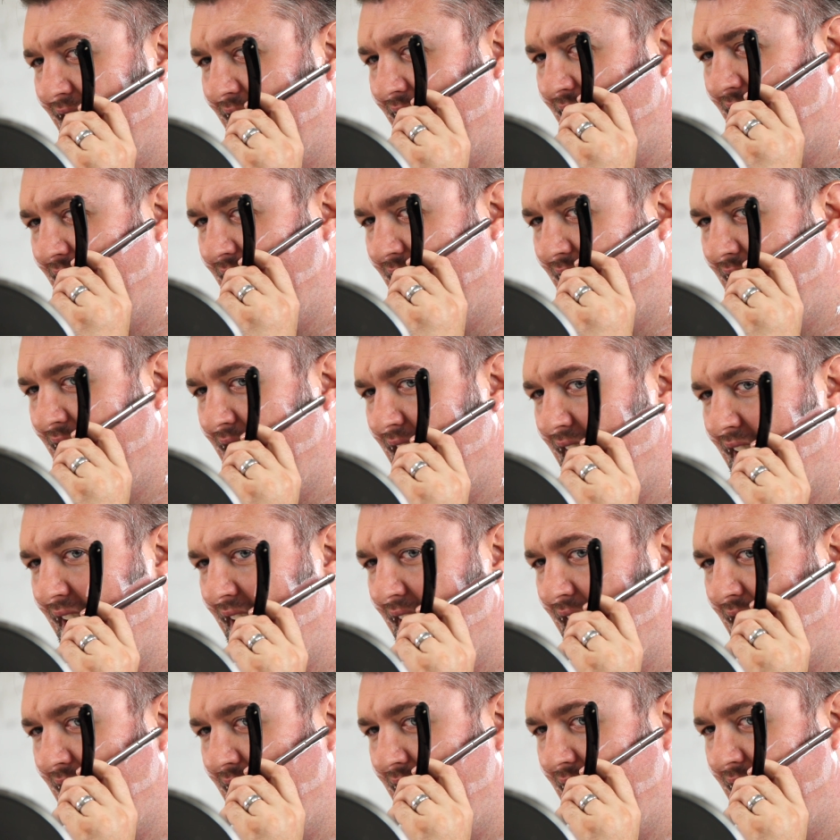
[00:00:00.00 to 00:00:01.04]

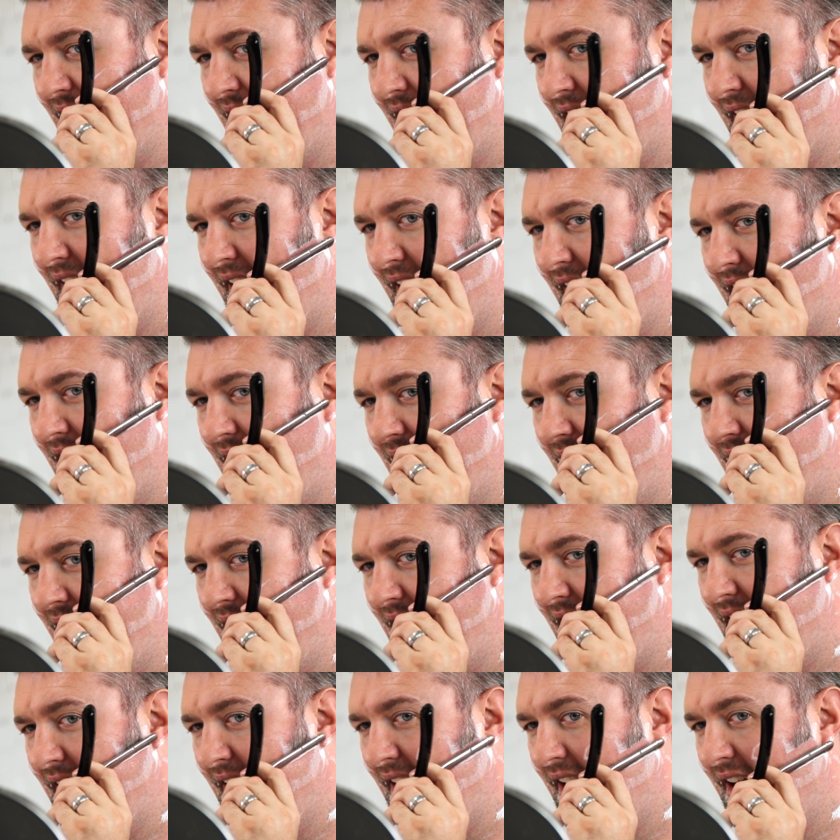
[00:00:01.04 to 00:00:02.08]

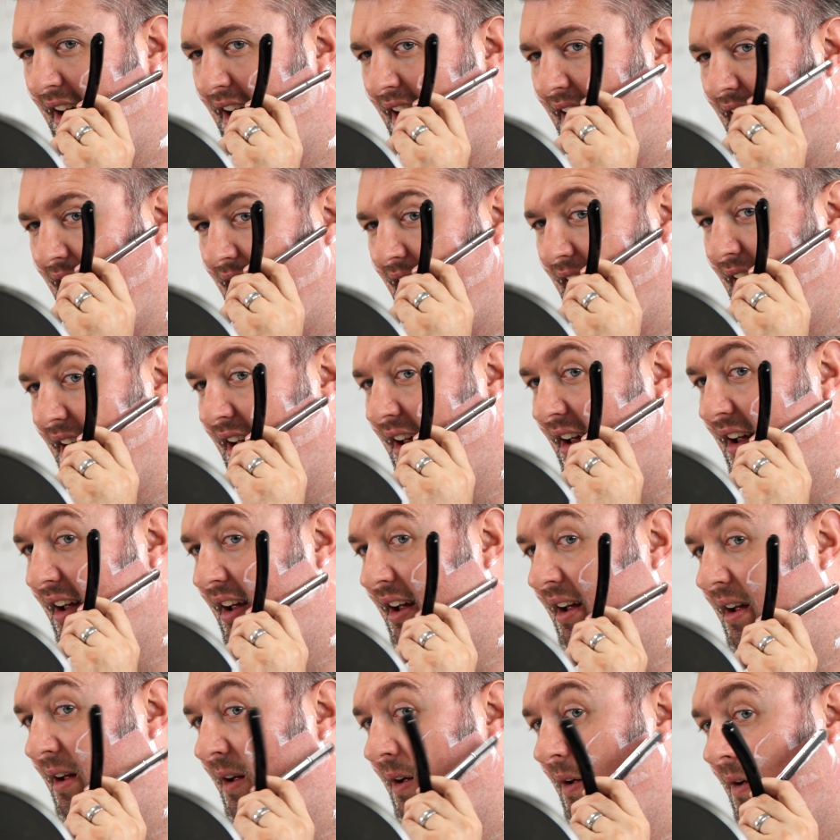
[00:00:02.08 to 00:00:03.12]

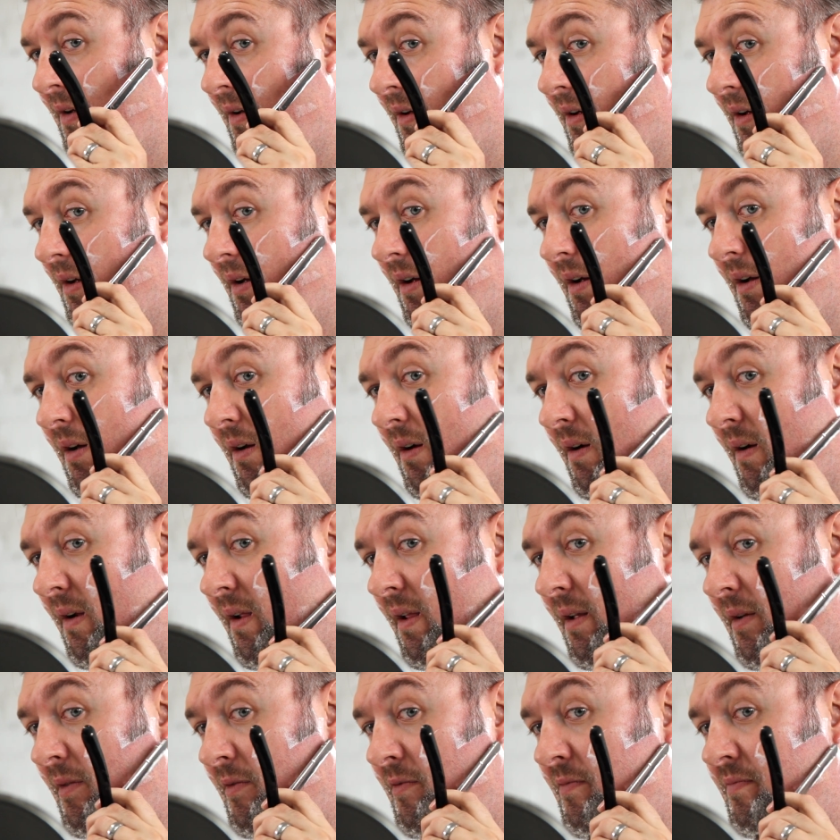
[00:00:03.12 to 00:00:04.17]

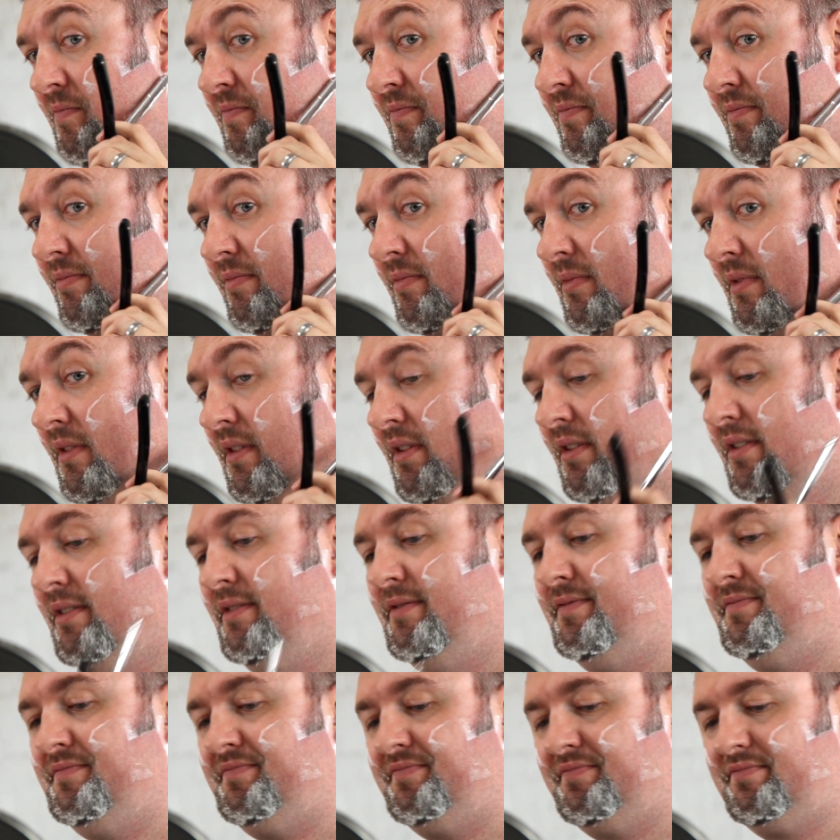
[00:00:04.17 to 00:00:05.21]

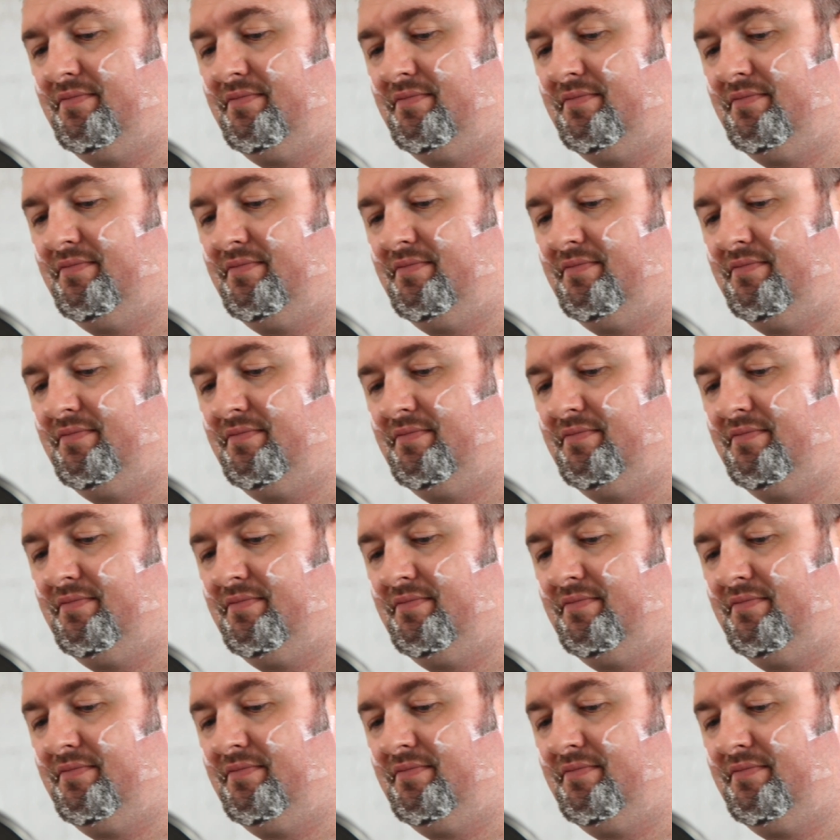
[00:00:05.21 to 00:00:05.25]
[no speech]